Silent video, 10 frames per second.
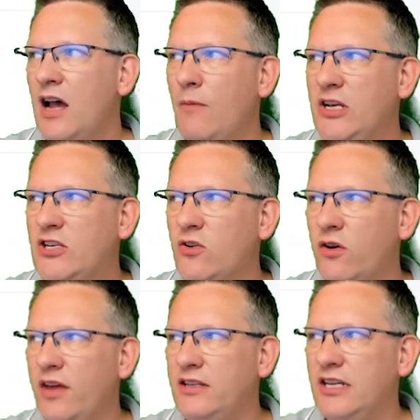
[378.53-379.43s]
And we
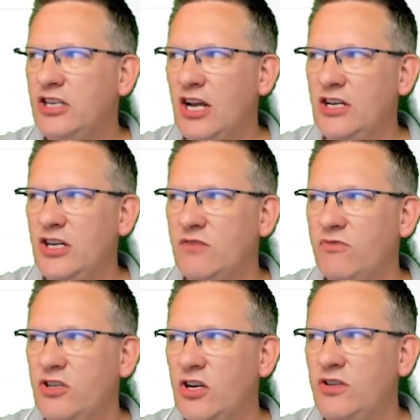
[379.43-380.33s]
saw those exchanges
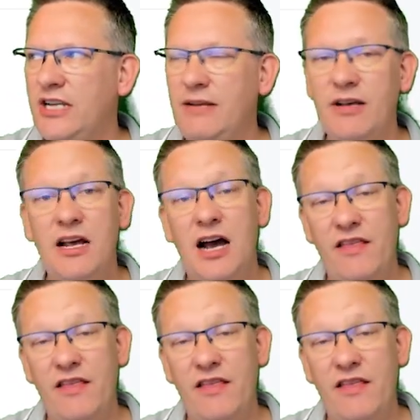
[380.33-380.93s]
reducing,